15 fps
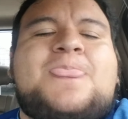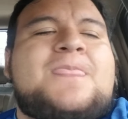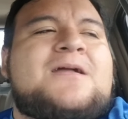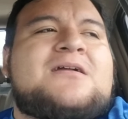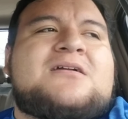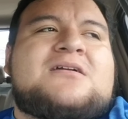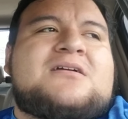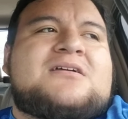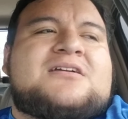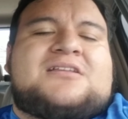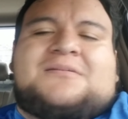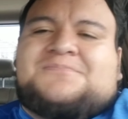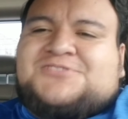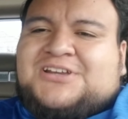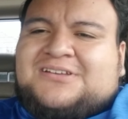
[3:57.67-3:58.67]
You know,
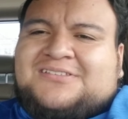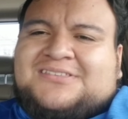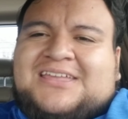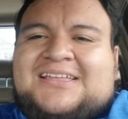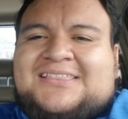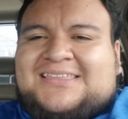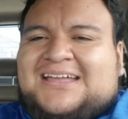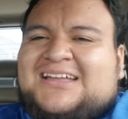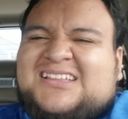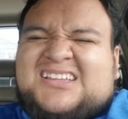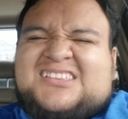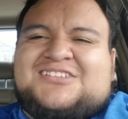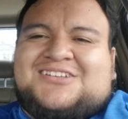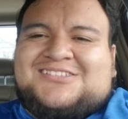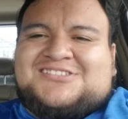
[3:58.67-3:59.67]
I'm trying to take that
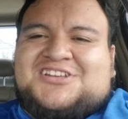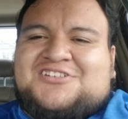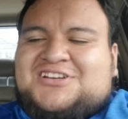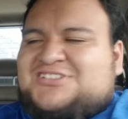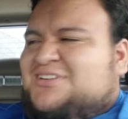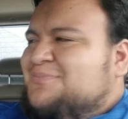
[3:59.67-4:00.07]
into consideration.